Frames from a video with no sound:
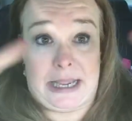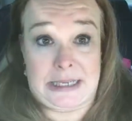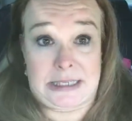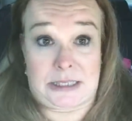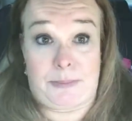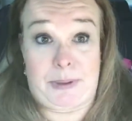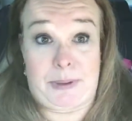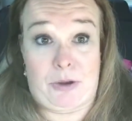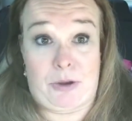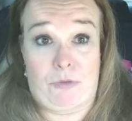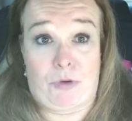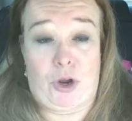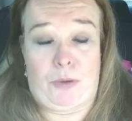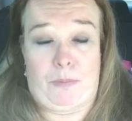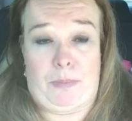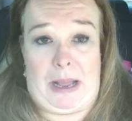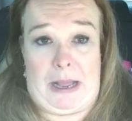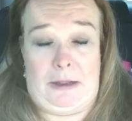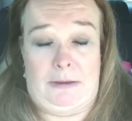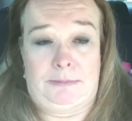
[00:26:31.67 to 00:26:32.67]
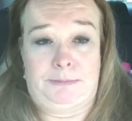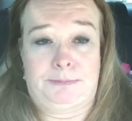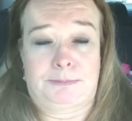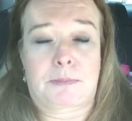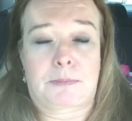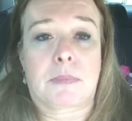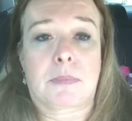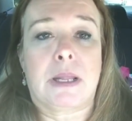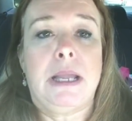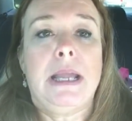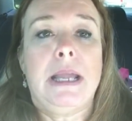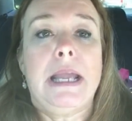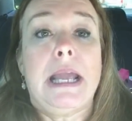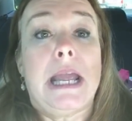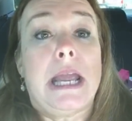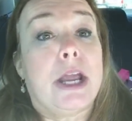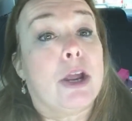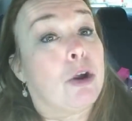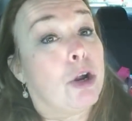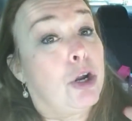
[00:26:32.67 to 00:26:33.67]
as the big root ball.
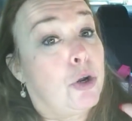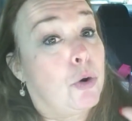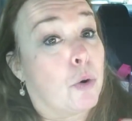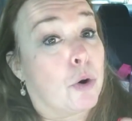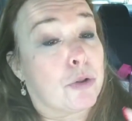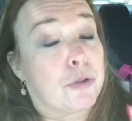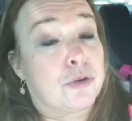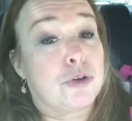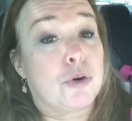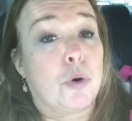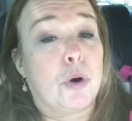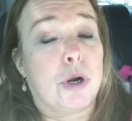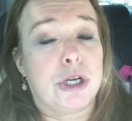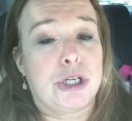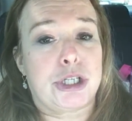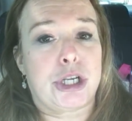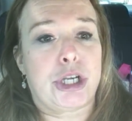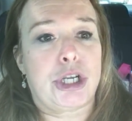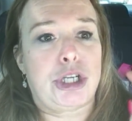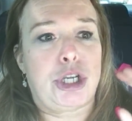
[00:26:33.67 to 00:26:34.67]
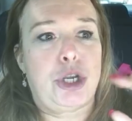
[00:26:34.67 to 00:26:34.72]
Here in North Georgia,